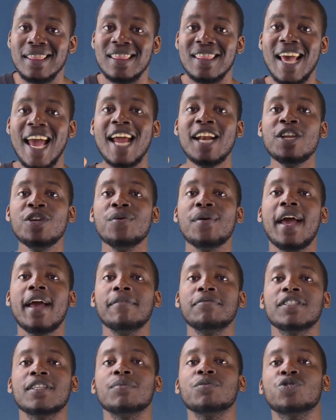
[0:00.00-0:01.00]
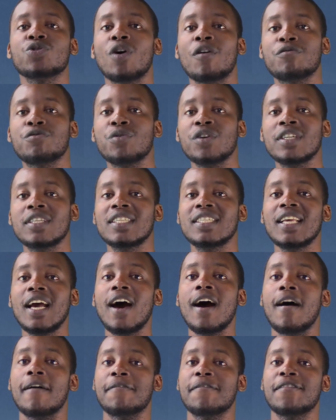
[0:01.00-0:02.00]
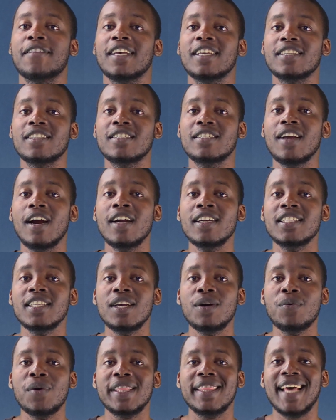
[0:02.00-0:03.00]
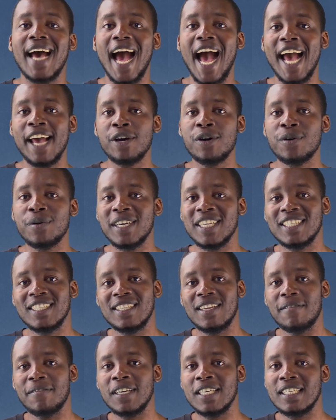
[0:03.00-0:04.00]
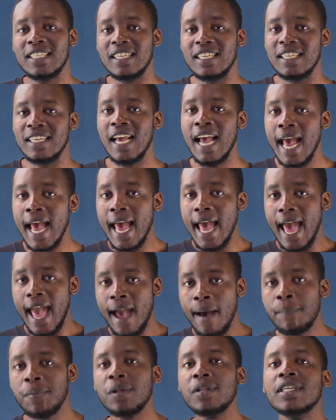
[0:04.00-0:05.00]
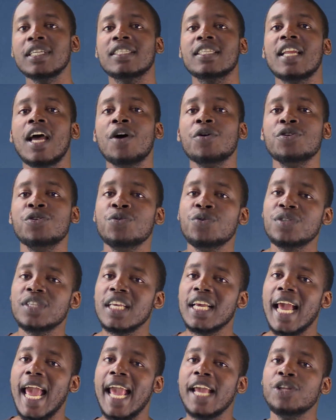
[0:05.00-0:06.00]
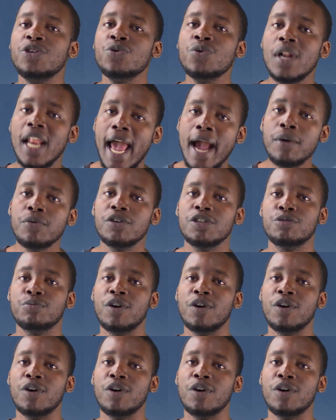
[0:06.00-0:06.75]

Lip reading: Then you have some software stuff, starting with the iOS 17. Apple is now using a new language